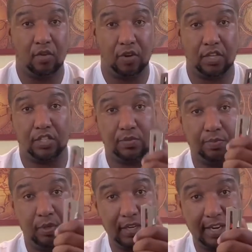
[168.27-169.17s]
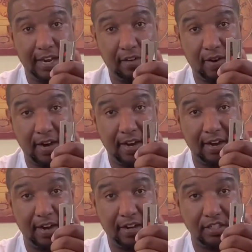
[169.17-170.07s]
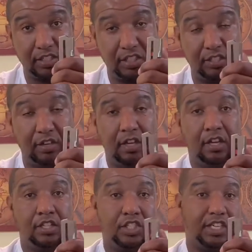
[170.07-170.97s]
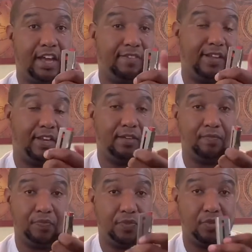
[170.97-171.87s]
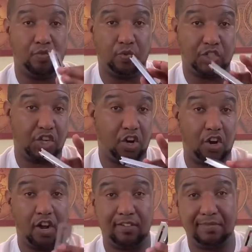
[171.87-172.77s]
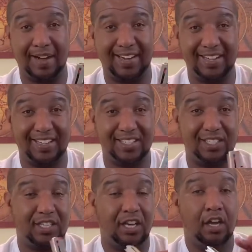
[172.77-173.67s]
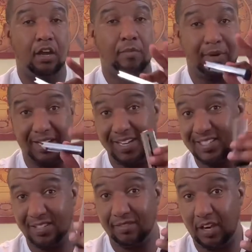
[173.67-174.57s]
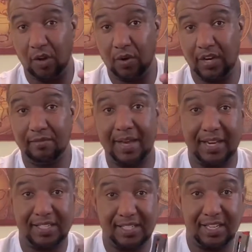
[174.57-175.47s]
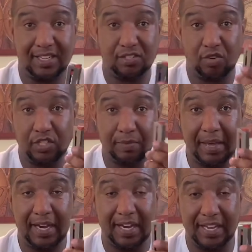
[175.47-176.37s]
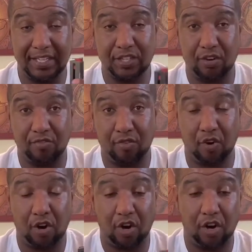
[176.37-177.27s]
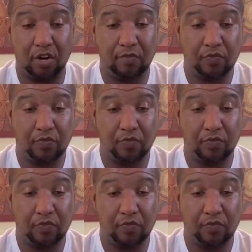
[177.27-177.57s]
You just pull it down right here, because she definitely was turned off by guns because of loading magazines. So this made it easier for her.